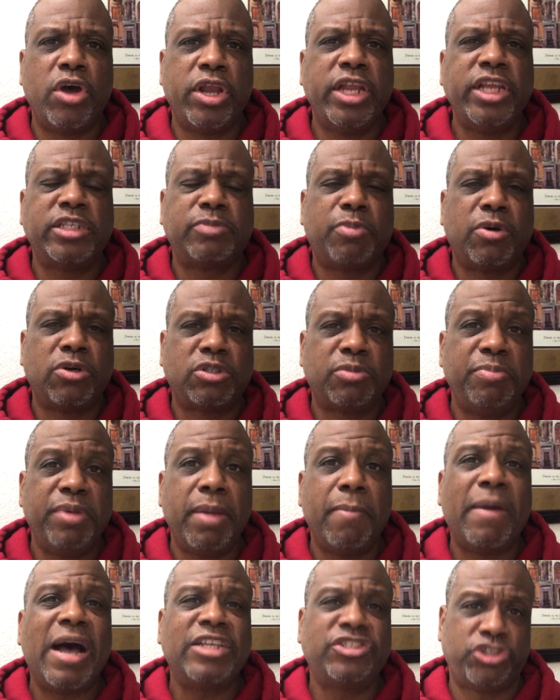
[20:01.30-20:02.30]
and he's supposed to be
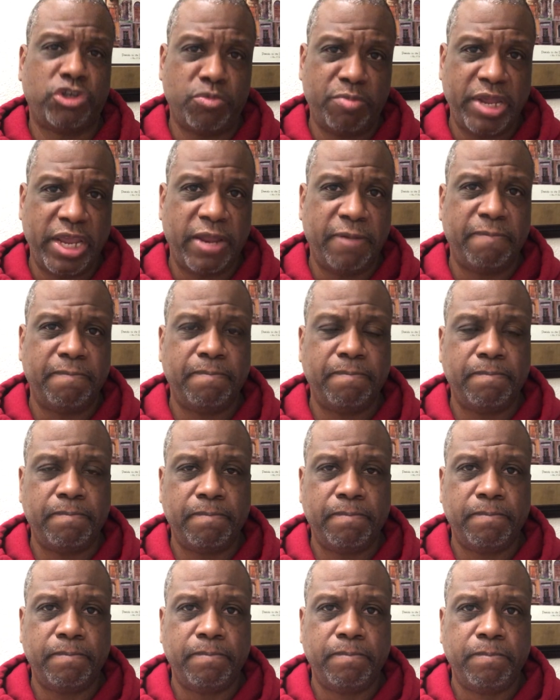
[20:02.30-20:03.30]
a macho man.
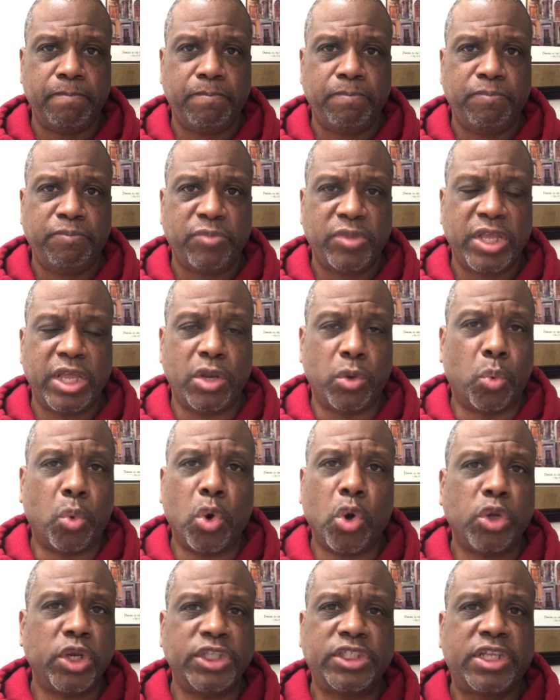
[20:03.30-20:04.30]
And the
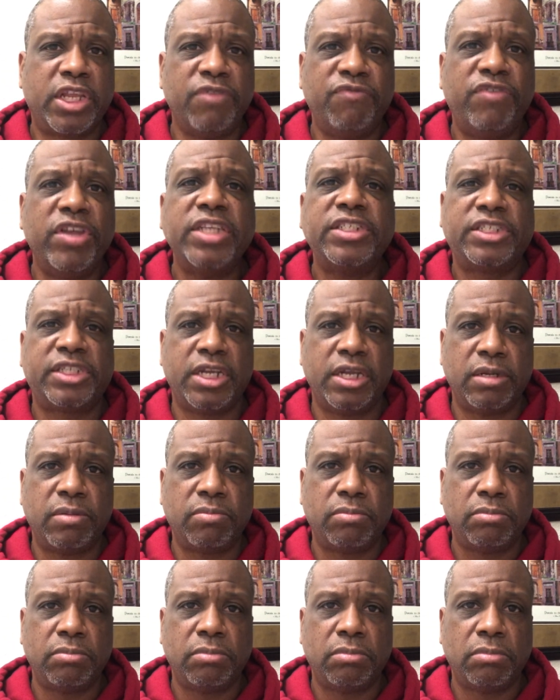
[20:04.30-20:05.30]
world has convinced
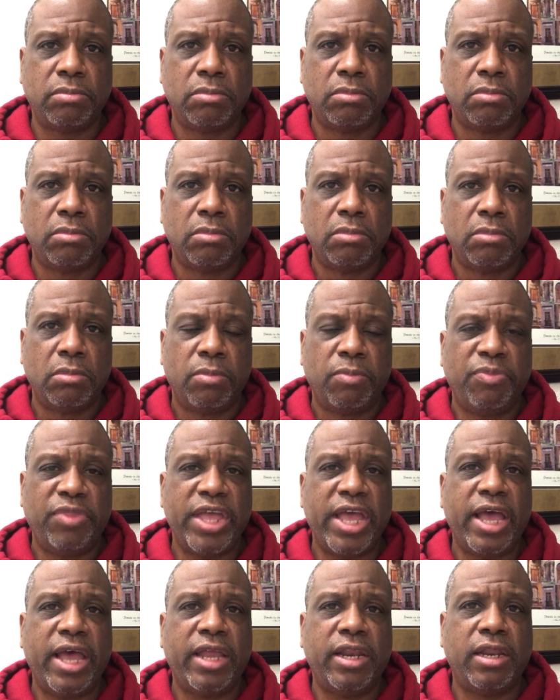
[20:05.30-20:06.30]
him
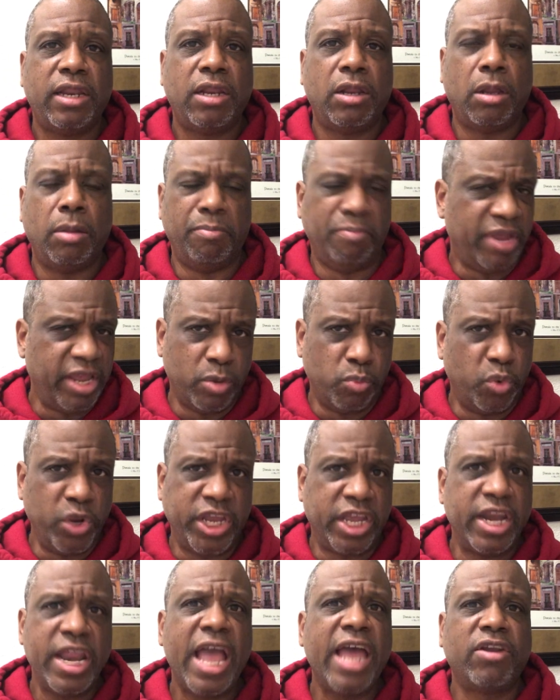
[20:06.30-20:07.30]
that men, we
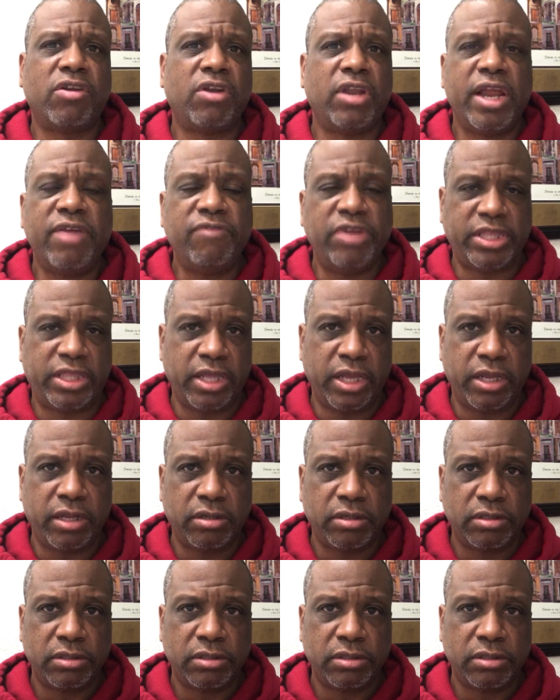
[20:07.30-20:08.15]
can handle everything.